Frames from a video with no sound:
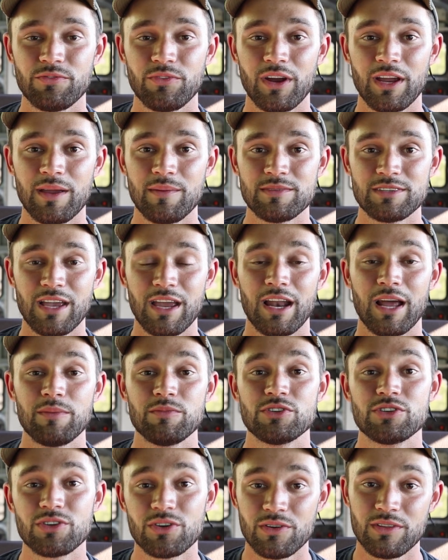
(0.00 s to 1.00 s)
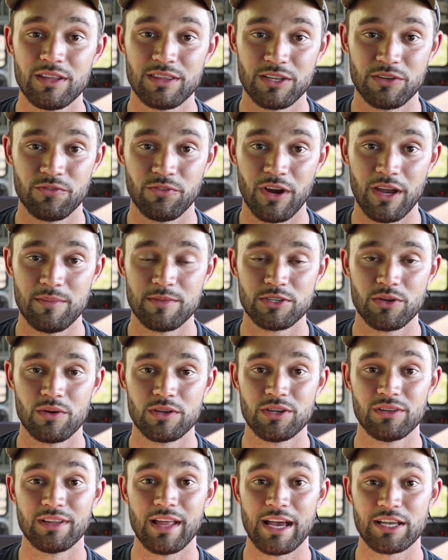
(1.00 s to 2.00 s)
frames, and I'm sure that this frame is
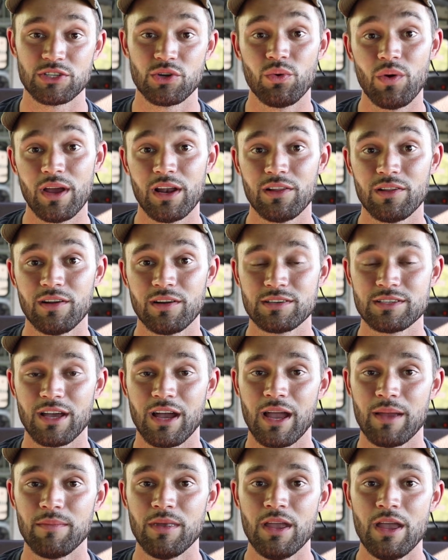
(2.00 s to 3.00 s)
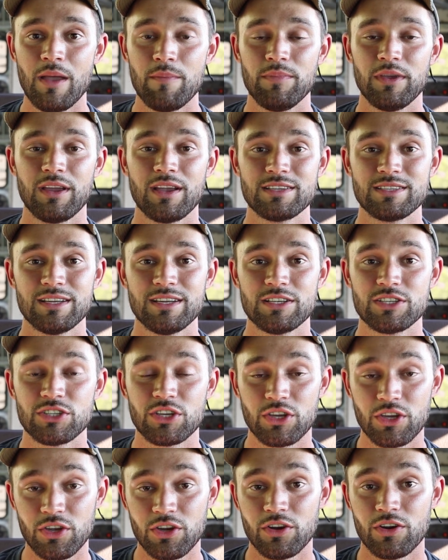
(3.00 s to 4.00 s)
going to last quite a long time because it is
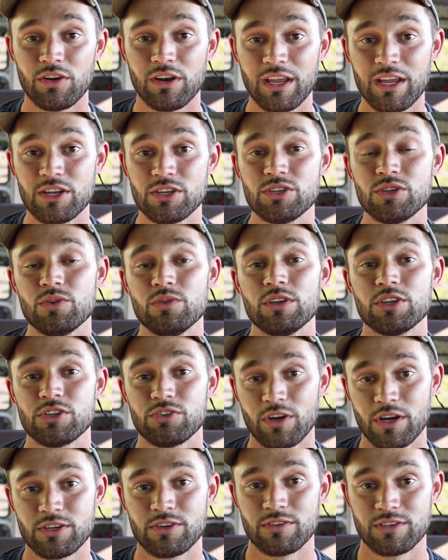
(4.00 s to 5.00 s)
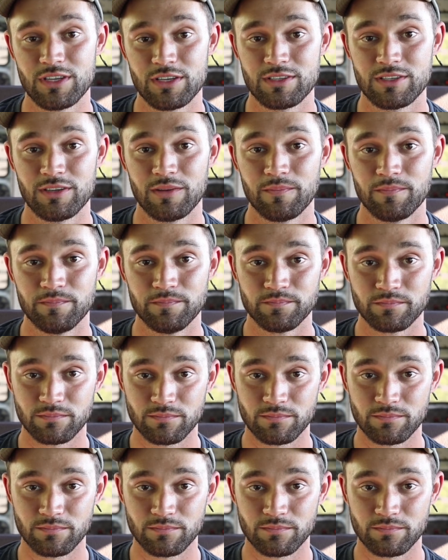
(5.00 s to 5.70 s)
secured into the structure system.